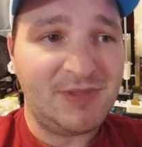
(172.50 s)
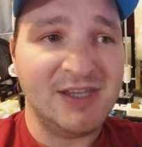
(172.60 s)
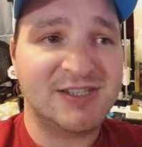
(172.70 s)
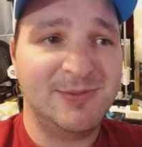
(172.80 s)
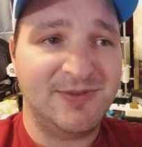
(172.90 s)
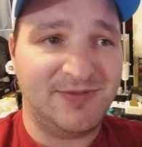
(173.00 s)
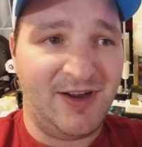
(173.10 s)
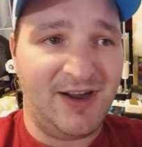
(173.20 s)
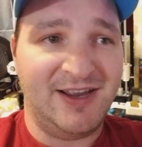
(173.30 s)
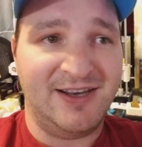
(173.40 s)
it's gonna be
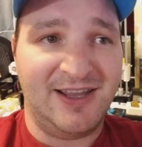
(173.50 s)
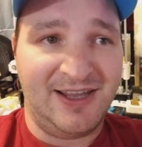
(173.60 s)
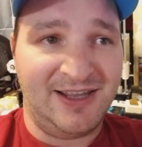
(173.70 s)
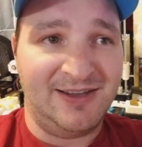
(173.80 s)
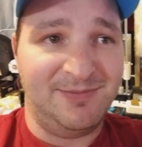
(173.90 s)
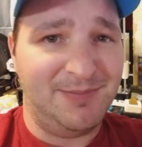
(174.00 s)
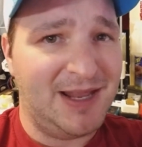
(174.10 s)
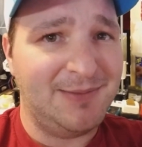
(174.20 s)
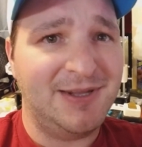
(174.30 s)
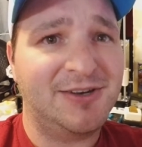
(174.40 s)
fun, and
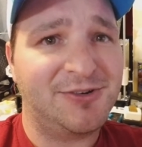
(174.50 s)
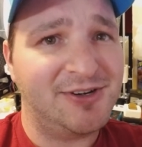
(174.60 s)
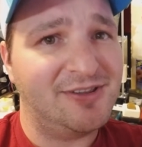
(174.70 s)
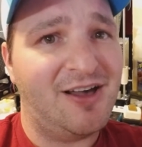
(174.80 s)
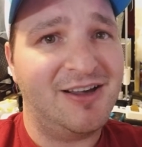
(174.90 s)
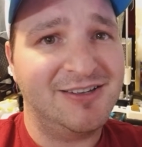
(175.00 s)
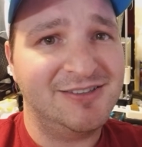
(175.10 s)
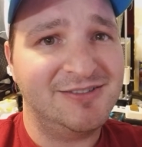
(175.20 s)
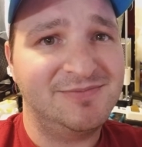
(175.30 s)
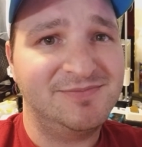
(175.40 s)
maybe Gurren
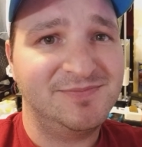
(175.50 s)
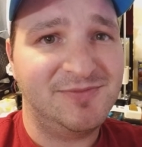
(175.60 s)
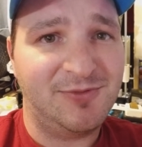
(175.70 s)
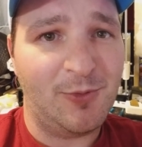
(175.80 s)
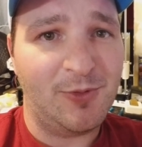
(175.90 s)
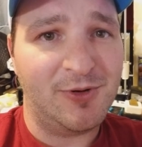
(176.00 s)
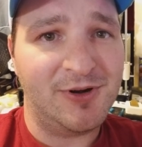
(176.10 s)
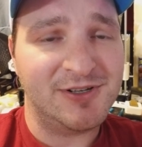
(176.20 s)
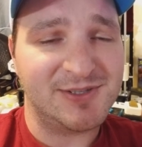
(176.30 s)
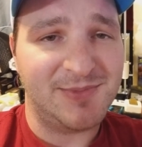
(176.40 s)
Lagann
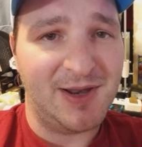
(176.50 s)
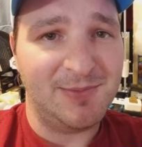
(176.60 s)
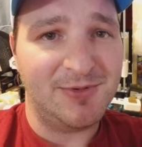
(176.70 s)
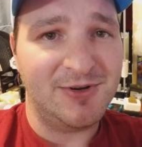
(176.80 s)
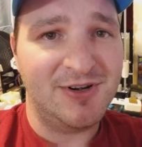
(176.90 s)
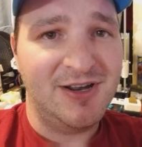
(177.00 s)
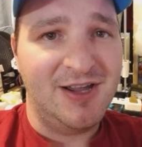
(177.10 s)
for September.